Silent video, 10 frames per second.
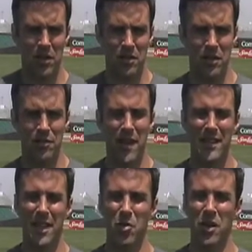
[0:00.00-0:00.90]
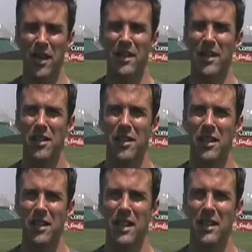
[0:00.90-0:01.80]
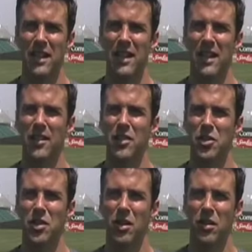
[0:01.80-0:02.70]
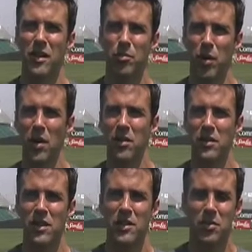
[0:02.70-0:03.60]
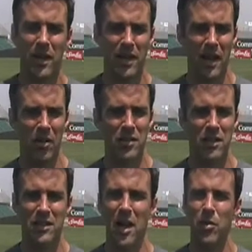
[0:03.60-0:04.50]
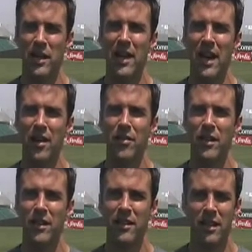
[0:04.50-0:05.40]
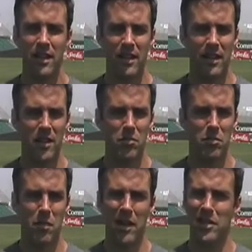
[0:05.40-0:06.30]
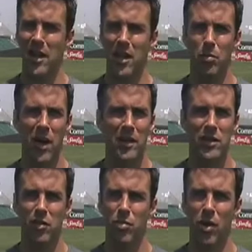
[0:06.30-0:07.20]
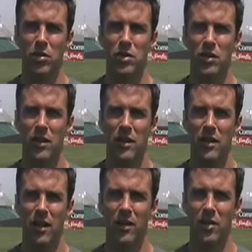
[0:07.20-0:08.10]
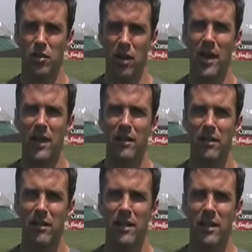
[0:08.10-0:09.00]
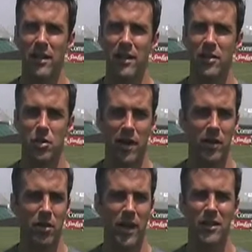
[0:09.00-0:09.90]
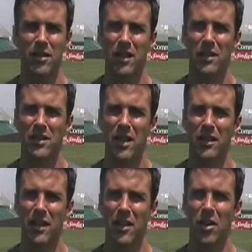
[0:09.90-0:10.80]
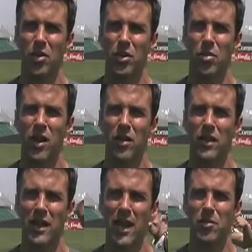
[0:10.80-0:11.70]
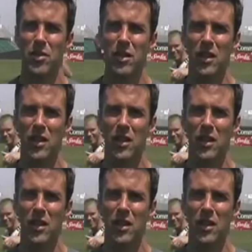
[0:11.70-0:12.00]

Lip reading: The fact that we're in the struggling part of the season right now, it's how we get out of it, and maintaining a positive approach to training, trying to correct the things that you don't do well in the games,